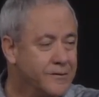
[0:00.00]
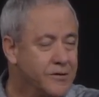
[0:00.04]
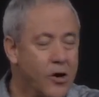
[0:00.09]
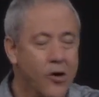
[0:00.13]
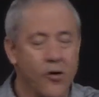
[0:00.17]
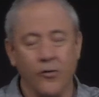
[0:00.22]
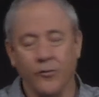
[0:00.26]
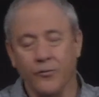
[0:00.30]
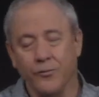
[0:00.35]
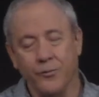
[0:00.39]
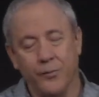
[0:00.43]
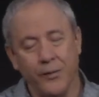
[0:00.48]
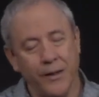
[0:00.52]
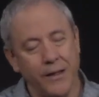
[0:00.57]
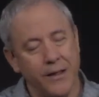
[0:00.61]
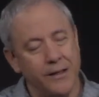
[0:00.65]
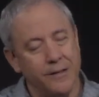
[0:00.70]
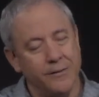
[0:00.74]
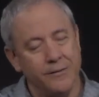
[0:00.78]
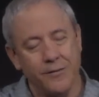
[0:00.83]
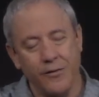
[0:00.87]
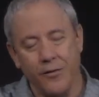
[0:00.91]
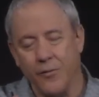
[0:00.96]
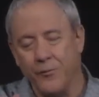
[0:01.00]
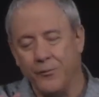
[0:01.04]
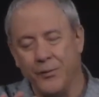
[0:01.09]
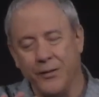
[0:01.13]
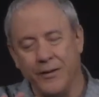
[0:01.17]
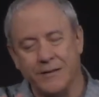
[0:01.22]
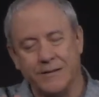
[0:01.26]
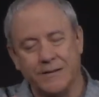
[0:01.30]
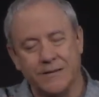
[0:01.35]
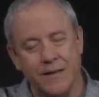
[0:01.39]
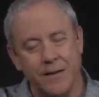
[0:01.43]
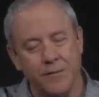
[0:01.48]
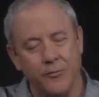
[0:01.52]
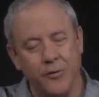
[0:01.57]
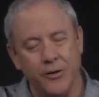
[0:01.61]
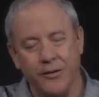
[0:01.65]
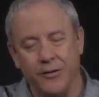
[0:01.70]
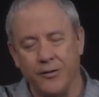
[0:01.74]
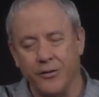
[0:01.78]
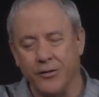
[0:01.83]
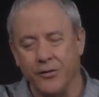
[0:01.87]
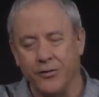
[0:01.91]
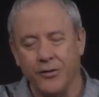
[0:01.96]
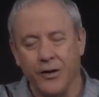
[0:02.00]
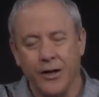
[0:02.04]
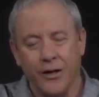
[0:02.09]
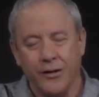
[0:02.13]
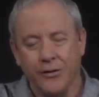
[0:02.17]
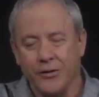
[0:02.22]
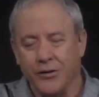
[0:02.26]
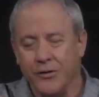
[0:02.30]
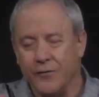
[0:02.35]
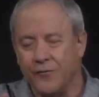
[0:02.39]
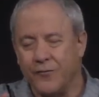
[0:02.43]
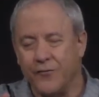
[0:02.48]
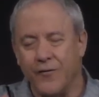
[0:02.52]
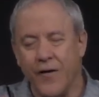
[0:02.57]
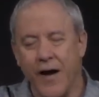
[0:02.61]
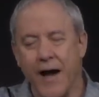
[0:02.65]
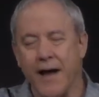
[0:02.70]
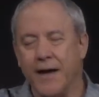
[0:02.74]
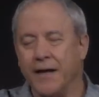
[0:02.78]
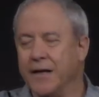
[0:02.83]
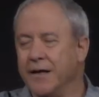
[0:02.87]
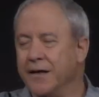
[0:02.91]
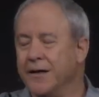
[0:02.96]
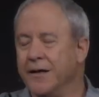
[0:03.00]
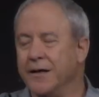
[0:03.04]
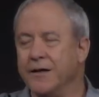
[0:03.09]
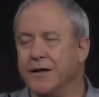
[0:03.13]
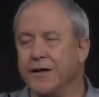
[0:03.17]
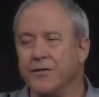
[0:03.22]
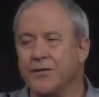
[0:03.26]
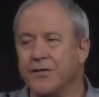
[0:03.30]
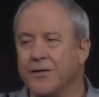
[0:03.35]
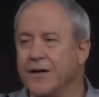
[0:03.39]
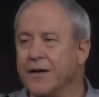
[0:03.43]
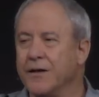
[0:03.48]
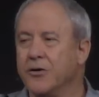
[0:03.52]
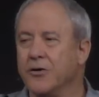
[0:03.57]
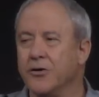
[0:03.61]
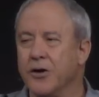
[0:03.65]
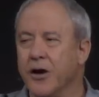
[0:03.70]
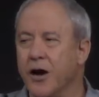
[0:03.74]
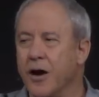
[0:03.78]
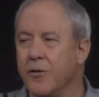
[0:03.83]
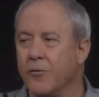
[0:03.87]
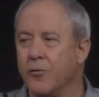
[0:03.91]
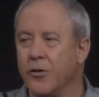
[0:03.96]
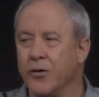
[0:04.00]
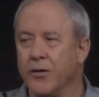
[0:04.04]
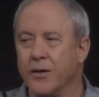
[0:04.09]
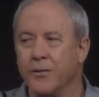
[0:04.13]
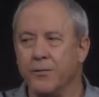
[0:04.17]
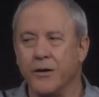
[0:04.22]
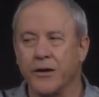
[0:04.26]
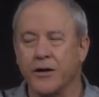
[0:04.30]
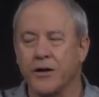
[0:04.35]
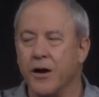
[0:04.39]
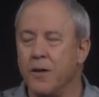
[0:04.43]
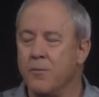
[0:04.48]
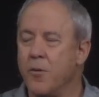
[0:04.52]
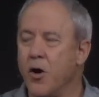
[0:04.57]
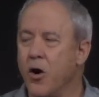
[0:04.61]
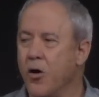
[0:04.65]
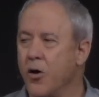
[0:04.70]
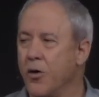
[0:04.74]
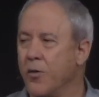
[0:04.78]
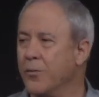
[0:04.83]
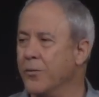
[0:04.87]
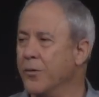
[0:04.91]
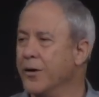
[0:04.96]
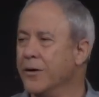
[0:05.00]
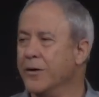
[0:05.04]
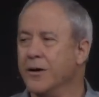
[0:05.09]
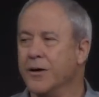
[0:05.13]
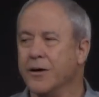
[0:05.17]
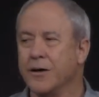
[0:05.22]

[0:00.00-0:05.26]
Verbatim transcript: Don't be, don't be someone who you fight it and you think you're not worthy, but come home.